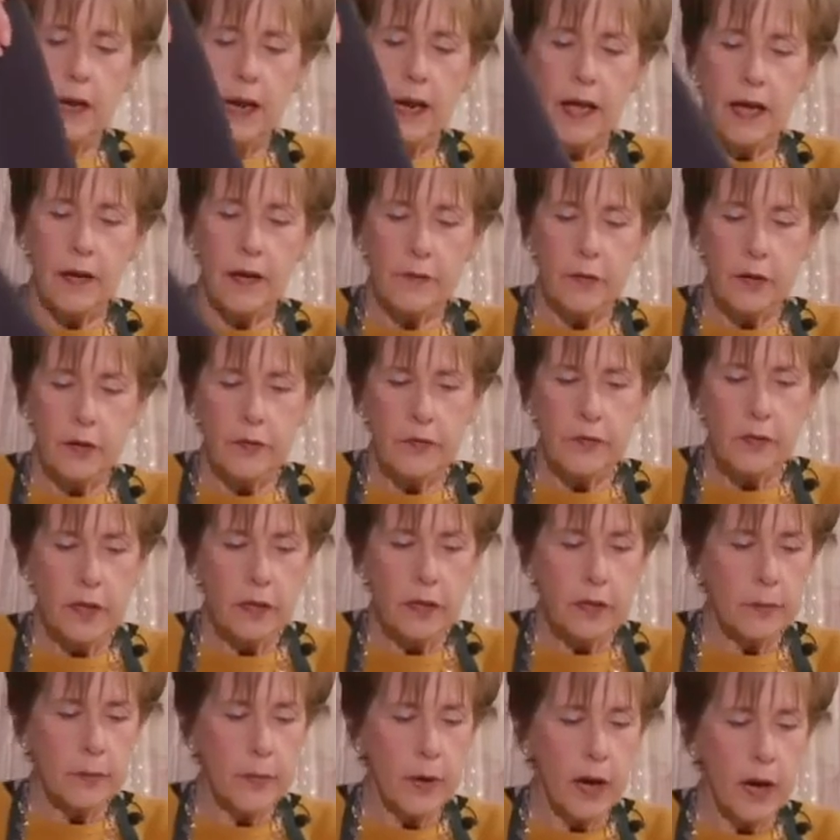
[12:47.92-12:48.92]
After you've
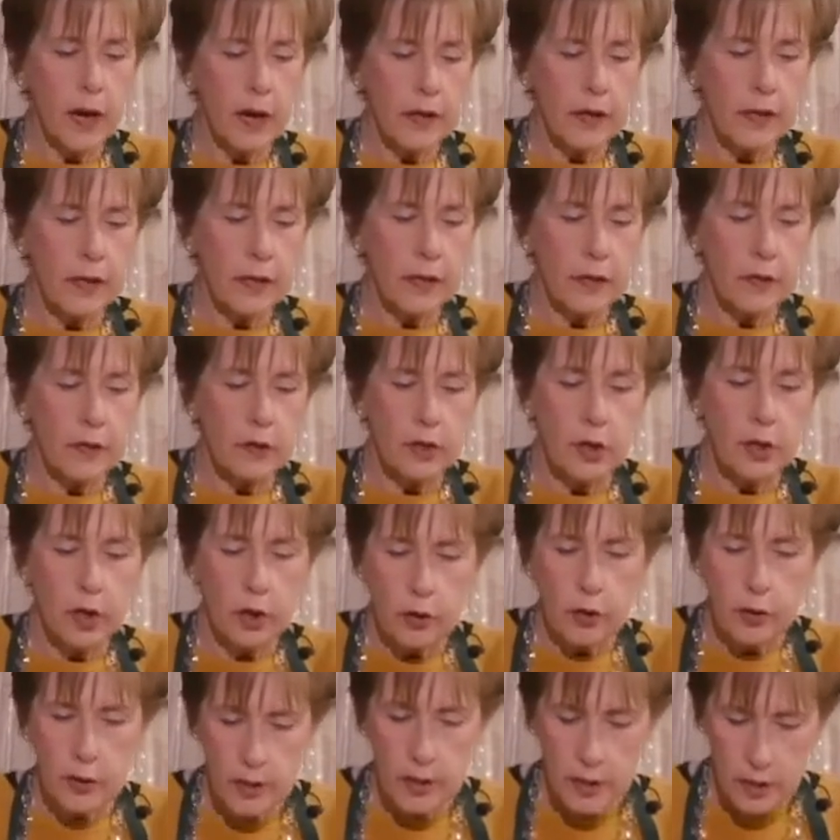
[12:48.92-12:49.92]
done the pocket, you
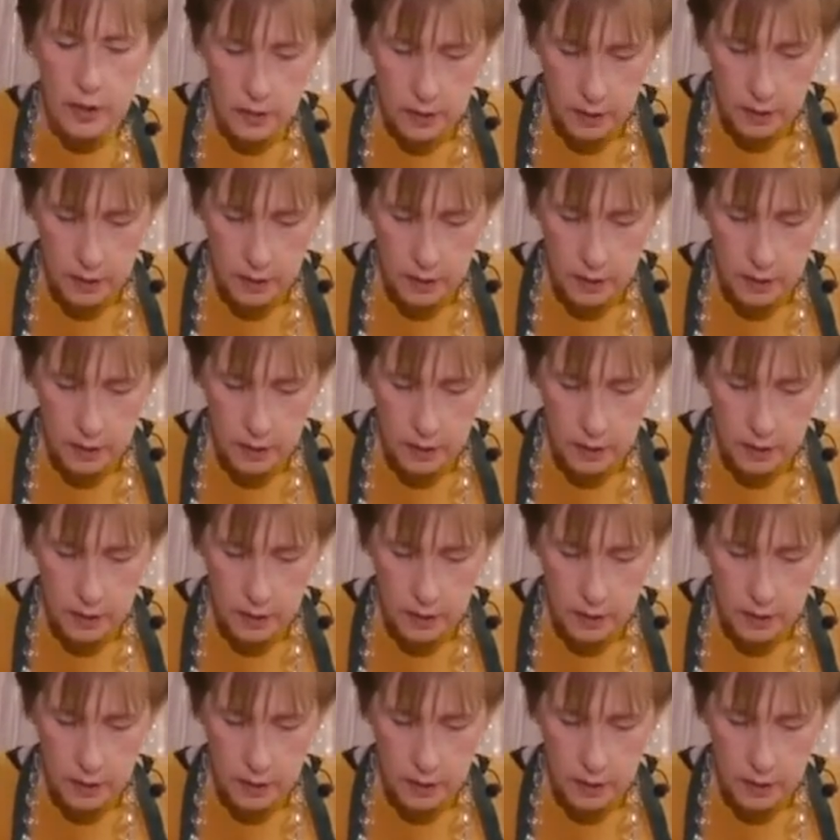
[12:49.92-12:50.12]
turn it